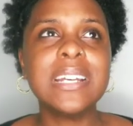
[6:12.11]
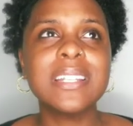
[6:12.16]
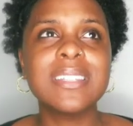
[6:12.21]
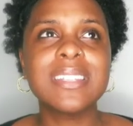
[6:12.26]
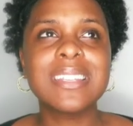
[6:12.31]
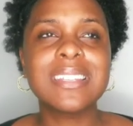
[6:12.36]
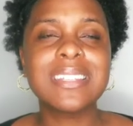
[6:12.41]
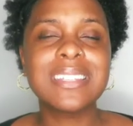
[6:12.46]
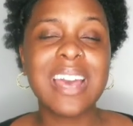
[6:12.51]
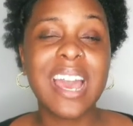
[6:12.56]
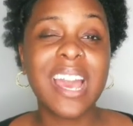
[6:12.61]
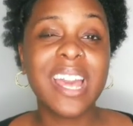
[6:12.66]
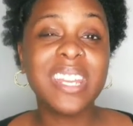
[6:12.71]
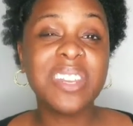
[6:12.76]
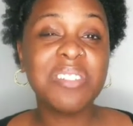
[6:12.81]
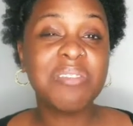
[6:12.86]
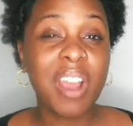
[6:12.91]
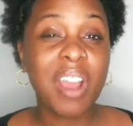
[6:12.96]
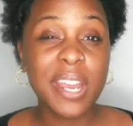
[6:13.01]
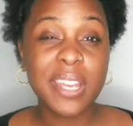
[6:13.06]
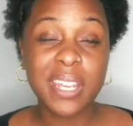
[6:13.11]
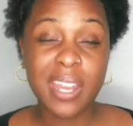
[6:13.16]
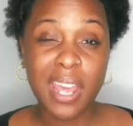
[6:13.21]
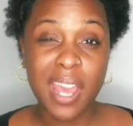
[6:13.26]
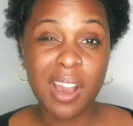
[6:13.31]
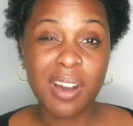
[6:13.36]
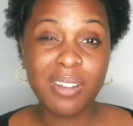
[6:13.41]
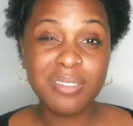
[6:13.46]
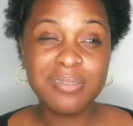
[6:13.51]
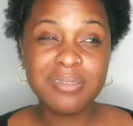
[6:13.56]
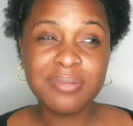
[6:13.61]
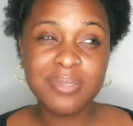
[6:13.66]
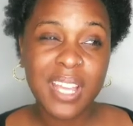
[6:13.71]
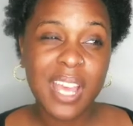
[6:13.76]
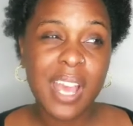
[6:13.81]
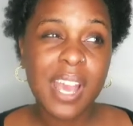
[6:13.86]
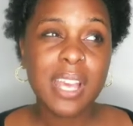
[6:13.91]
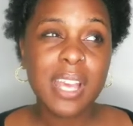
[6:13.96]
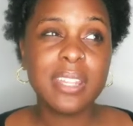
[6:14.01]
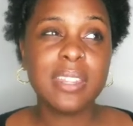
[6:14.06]
a society right now
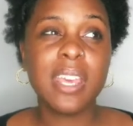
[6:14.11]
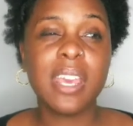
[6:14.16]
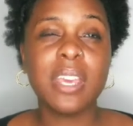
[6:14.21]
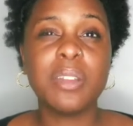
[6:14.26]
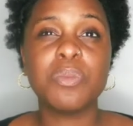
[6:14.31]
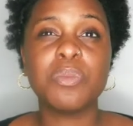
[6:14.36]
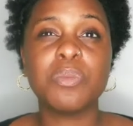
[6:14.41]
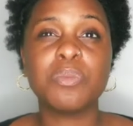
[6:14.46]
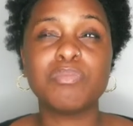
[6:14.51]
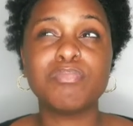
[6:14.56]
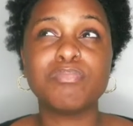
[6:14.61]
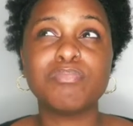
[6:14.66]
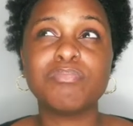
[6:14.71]
that